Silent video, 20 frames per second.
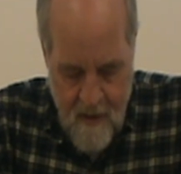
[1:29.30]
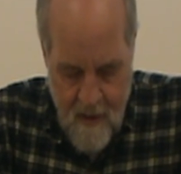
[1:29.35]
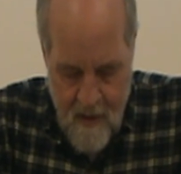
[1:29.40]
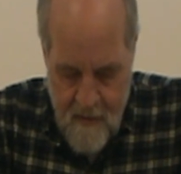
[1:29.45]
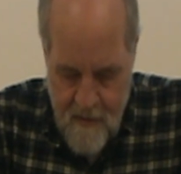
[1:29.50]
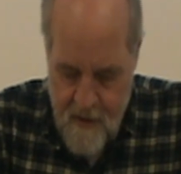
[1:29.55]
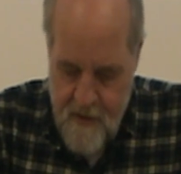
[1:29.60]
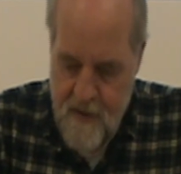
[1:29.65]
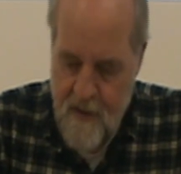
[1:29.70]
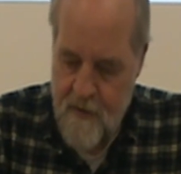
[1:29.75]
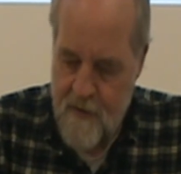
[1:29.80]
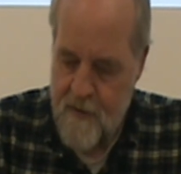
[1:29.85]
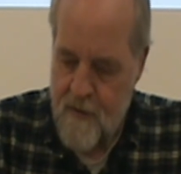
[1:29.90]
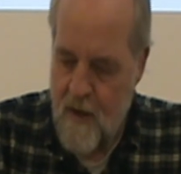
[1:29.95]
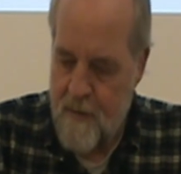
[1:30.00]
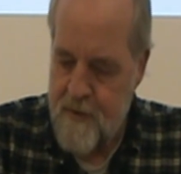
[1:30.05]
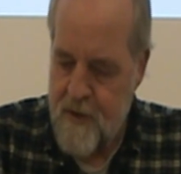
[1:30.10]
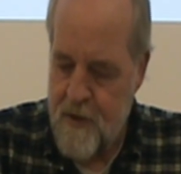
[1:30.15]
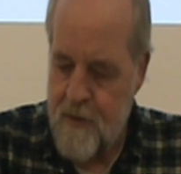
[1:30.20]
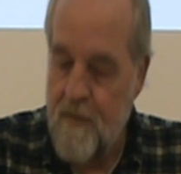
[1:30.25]
These are the
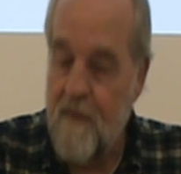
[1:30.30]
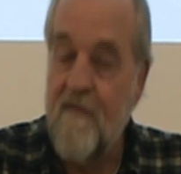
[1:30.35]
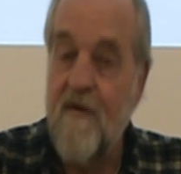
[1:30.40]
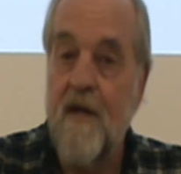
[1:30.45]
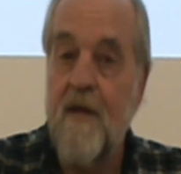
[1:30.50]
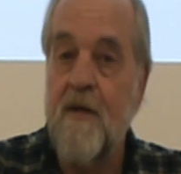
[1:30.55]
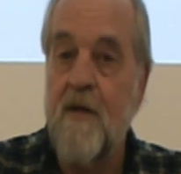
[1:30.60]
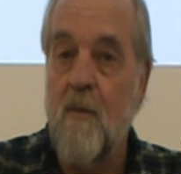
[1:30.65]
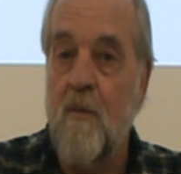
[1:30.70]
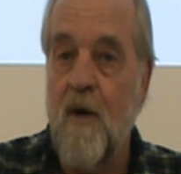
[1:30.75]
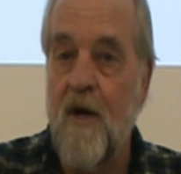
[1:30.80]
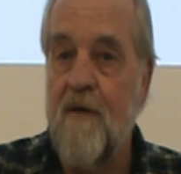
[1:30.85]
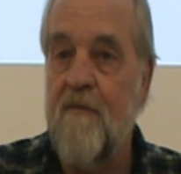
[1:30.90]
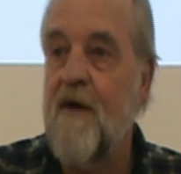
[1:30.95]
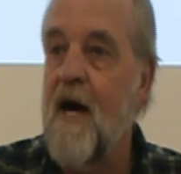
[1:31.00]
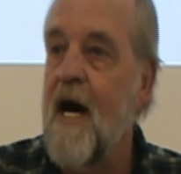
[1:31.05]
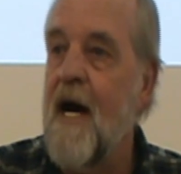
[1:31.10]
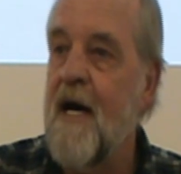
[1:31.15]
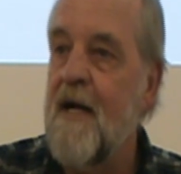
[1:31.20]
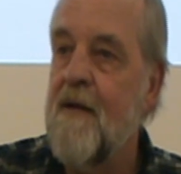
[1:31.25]
scriptures revealing the Word of
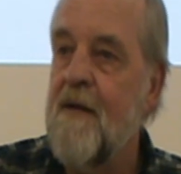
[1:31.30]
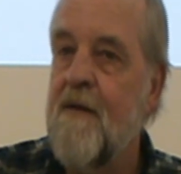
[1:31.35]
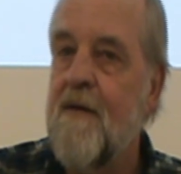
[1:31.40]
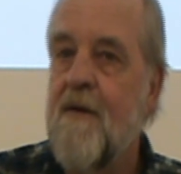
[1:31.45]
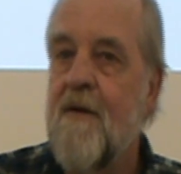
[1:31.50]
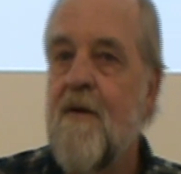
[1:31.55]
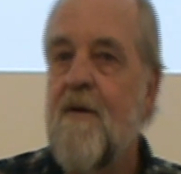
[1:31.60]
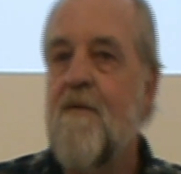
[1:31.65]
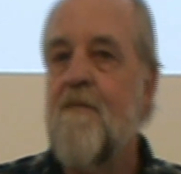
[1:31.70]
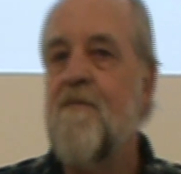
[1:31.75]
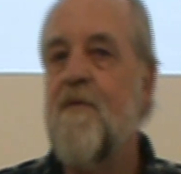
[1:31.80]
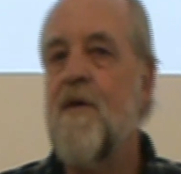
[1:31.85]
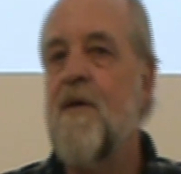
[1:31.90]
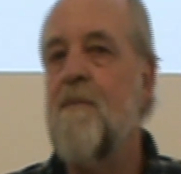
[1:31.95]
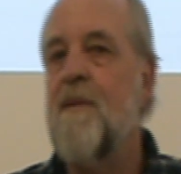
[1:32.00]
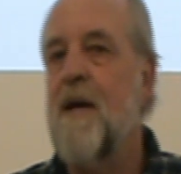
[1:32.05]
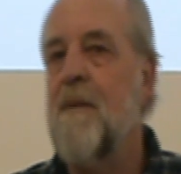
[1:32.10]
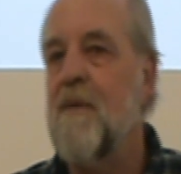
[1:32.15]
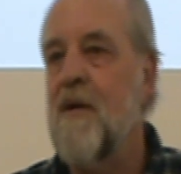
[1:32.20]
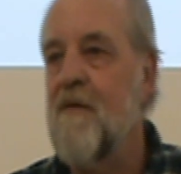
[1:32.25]
God for the
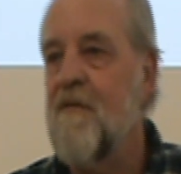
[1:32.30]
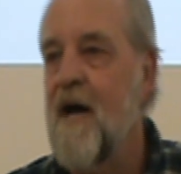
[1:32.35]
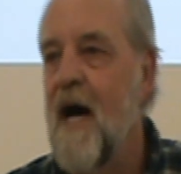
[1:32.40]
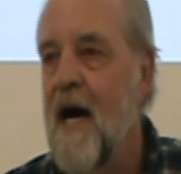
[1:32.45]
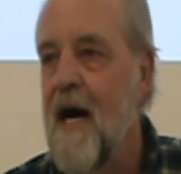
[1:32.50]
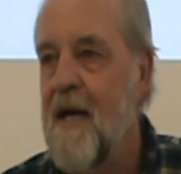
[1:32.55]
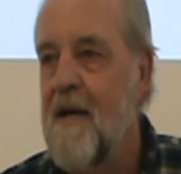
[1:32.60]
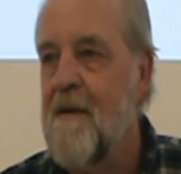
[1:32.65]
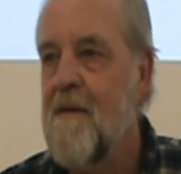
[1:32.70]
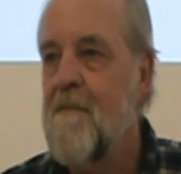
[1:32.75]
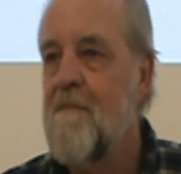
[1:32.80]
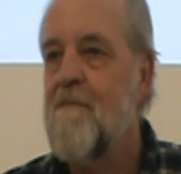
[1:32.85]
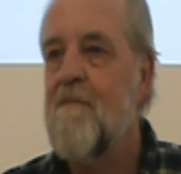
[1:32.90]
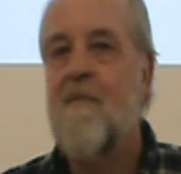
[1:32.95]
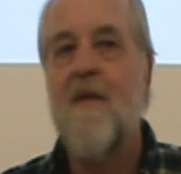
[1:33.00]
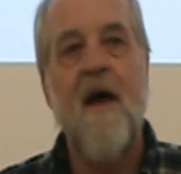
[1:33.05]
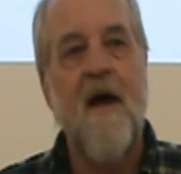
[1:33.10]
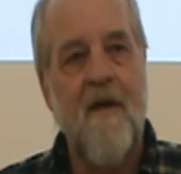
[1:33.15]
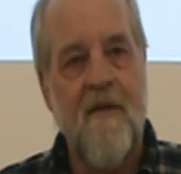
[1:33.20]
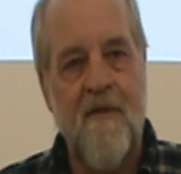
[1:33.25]
people of God.
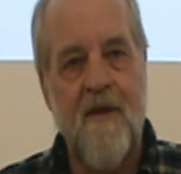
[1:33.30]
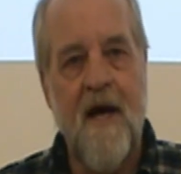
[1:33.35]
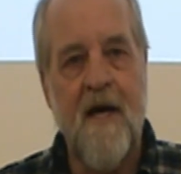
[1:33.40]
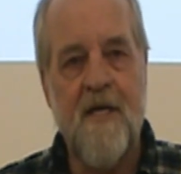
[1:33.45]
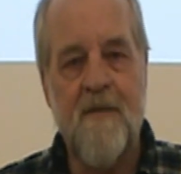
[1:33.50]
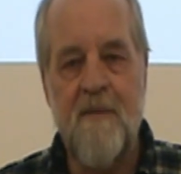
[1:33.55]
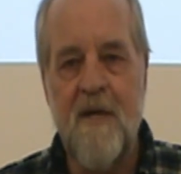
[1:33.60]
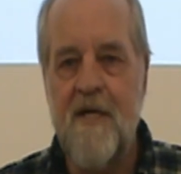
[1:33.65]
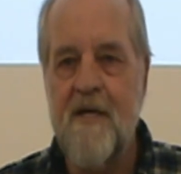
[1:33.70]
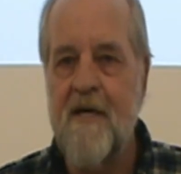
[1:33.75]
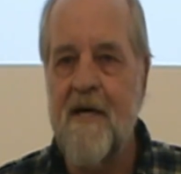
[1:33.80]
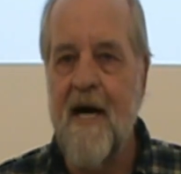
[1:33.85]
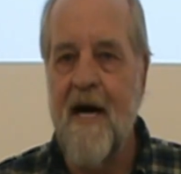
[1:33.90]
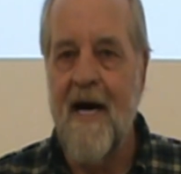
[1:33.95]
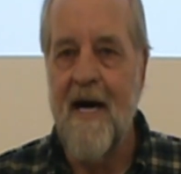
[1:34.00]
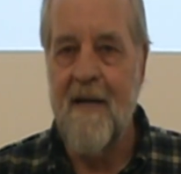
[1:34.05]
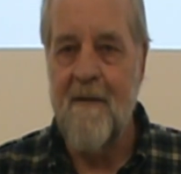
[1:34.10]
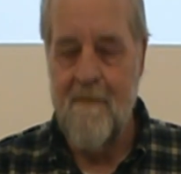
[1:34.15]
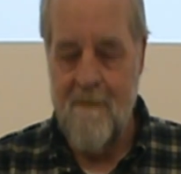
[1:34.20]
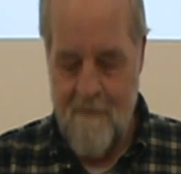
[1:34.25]
Thanks be to God.
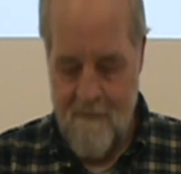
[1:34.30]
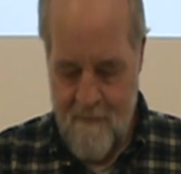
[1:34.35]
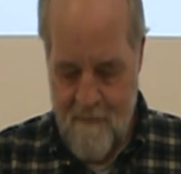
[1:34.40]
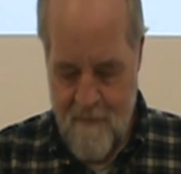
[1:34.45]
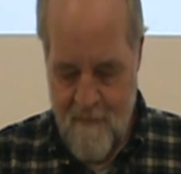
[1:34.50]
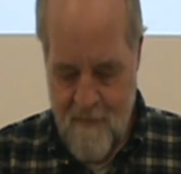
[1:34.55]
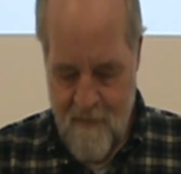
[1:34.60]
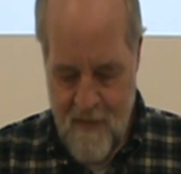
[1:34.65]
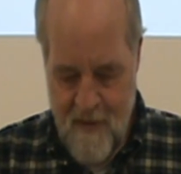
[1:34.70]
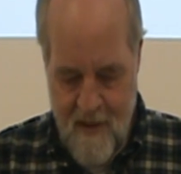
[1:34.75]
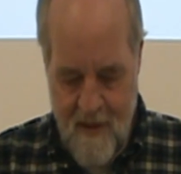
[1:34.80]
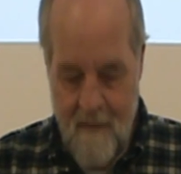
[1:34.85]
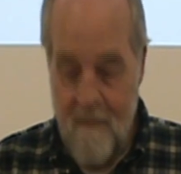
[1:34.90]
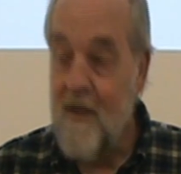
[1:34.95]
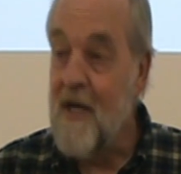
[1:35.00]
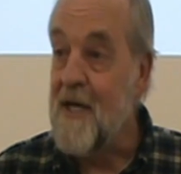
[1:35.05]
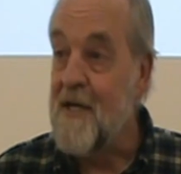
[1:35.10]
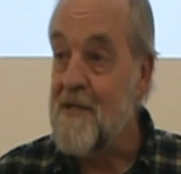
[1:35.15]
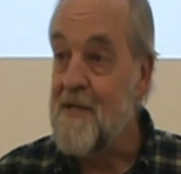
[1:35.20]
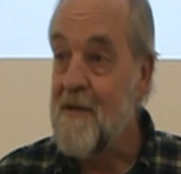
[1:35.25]

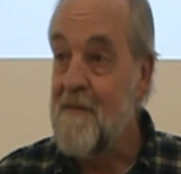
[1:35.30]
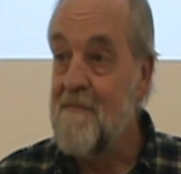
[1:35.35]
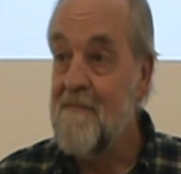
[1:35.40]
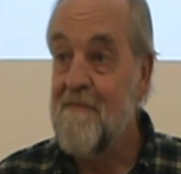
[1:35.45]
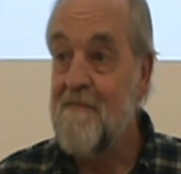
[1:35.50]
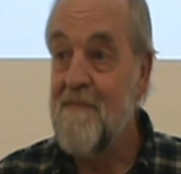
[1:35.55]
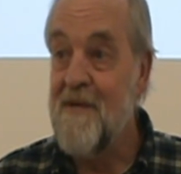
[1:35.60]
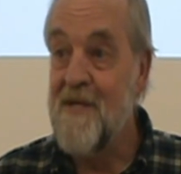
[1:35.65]
Please, be